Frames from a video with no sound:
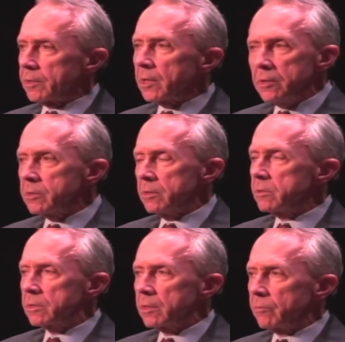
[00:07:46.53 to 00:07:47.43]

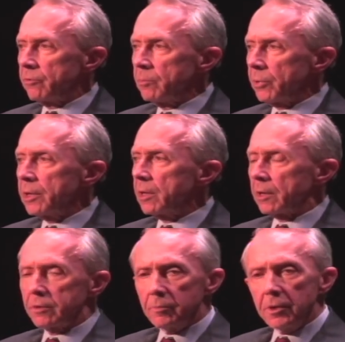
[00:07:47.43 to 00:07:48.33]
tensions that have simply
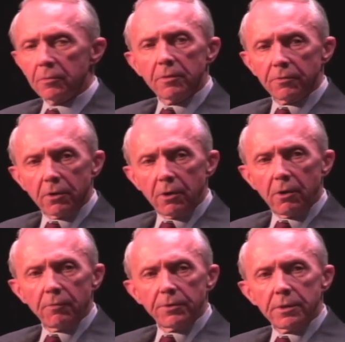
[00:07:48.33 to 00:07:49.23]
got to be resolved,